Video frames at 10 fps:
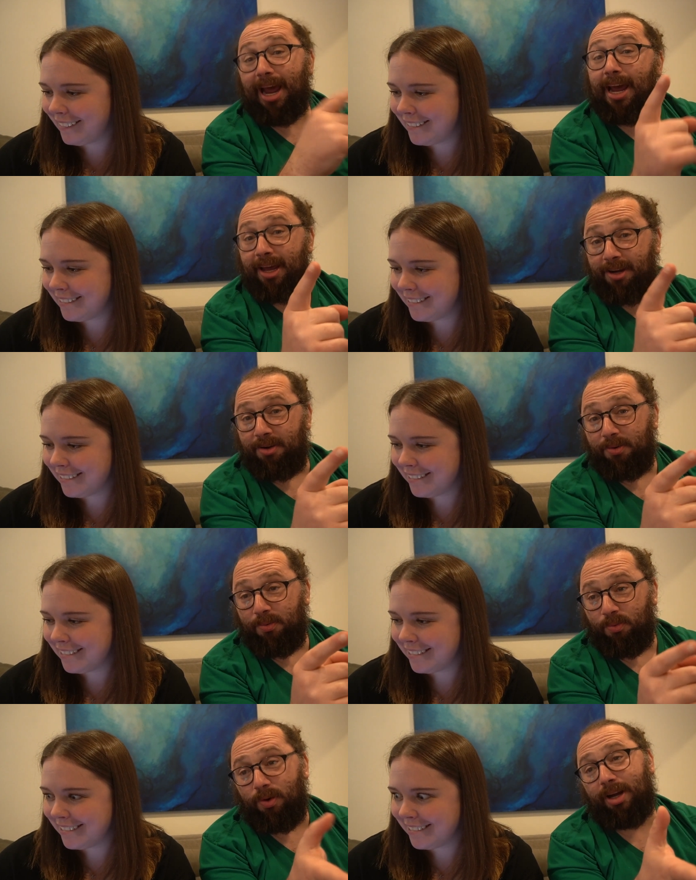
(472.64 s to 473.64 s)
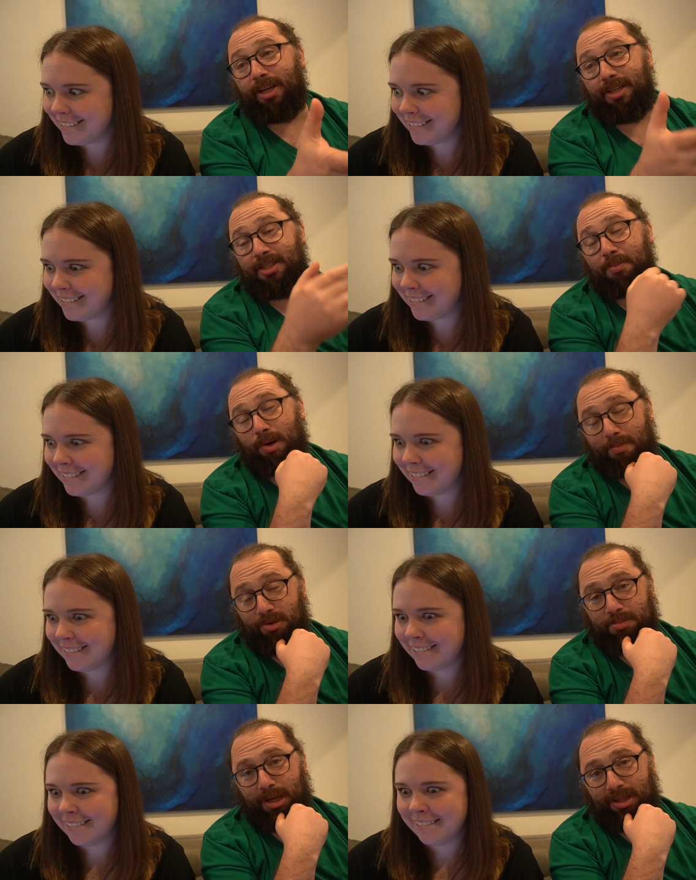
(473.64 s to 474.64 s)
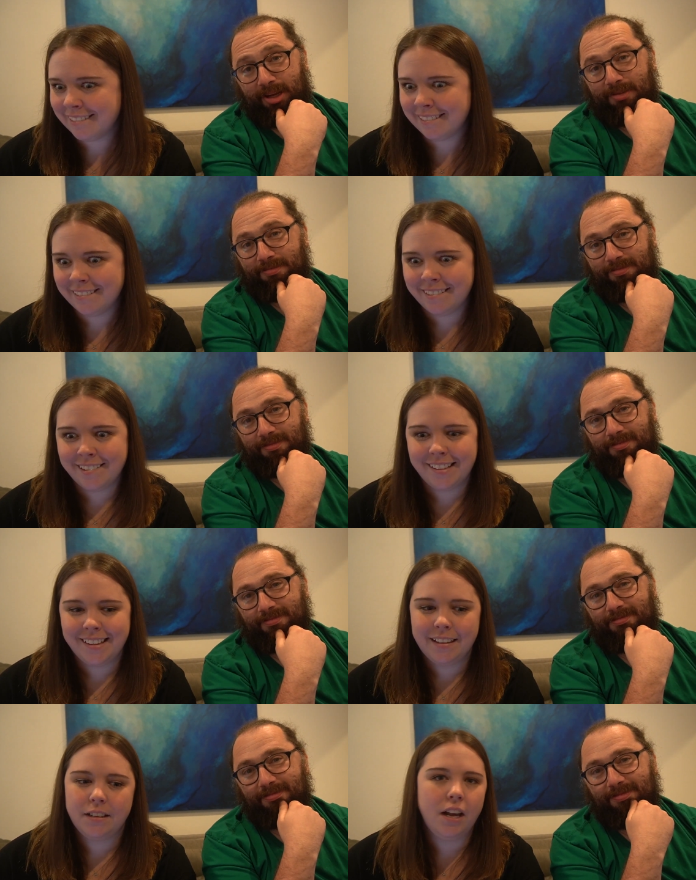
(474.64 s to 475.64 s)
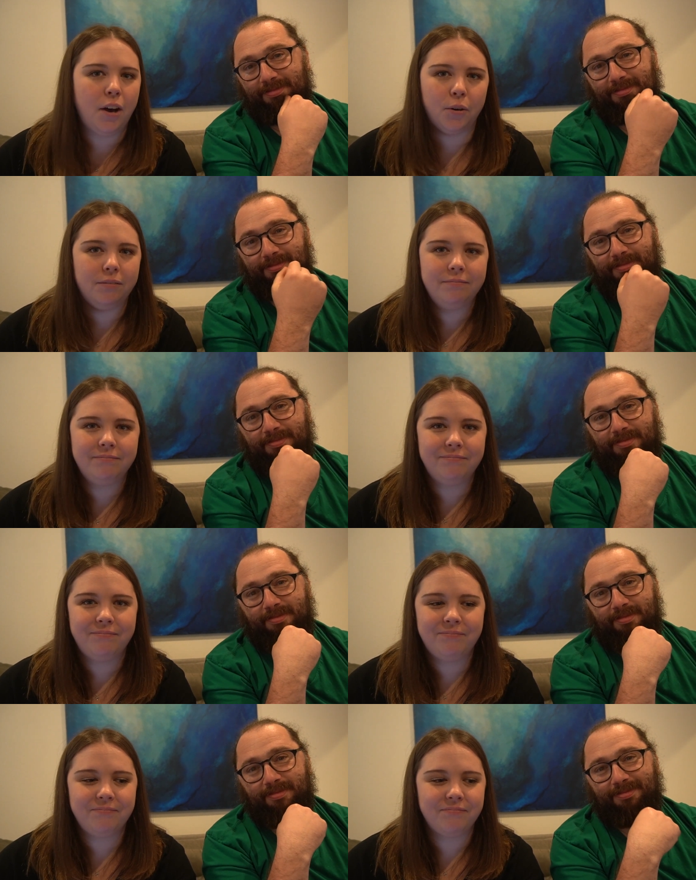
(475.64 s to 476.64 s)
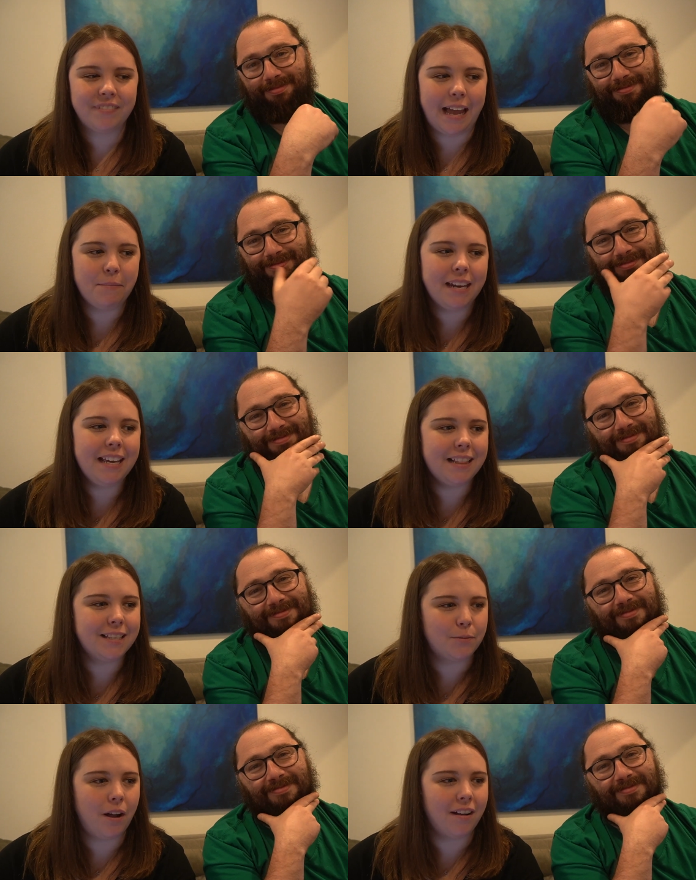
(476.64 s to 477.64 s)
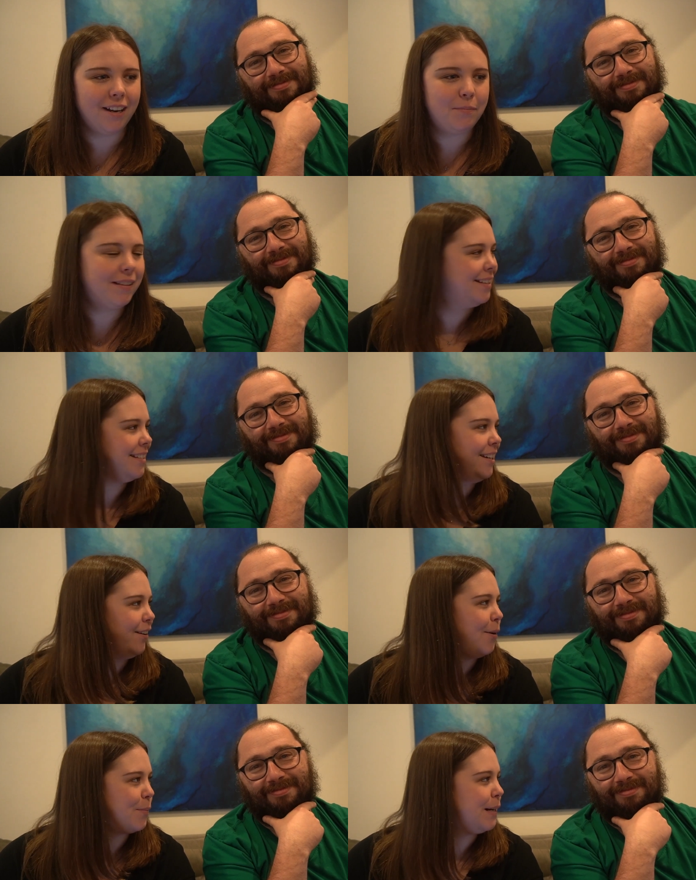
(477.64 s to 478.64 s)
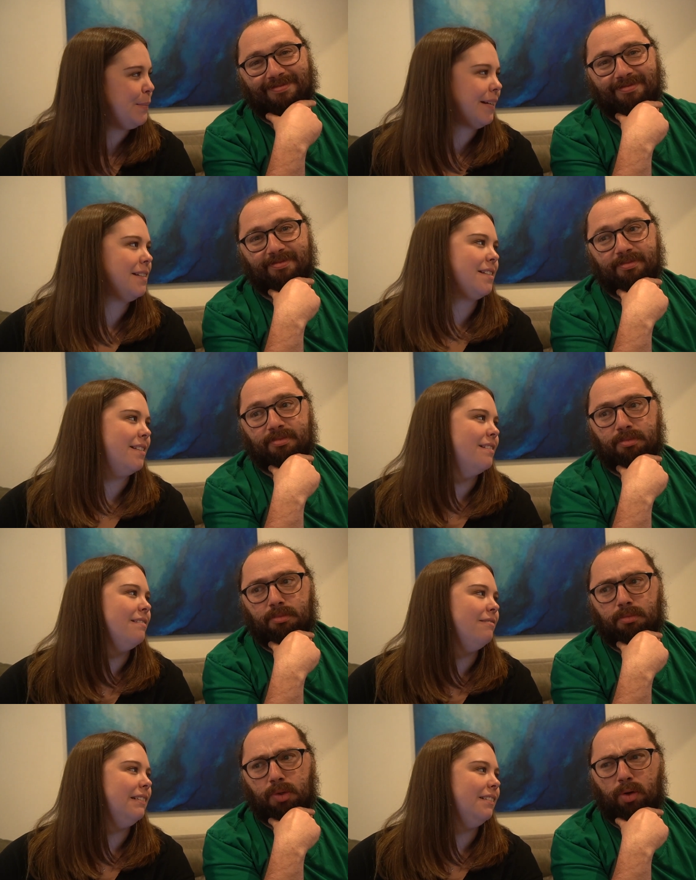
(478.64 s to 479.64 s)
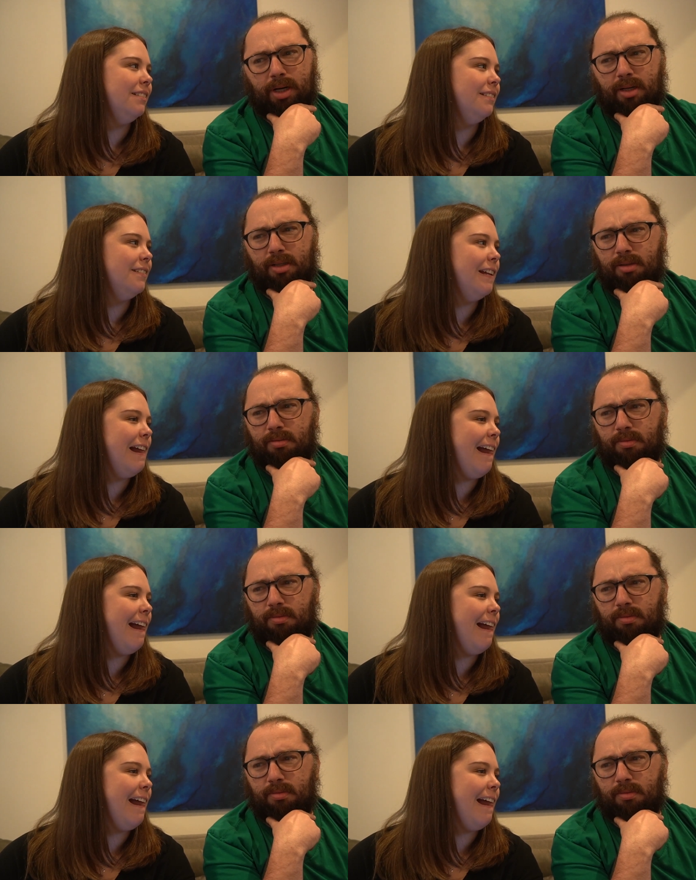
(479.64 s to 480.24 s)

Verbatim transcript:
Speaker 1: and what is the proper spelling?
Speaker 2: No. I'm gonna get this wrong and you put this in here on purpose.
Speaker 1: No, I didn't.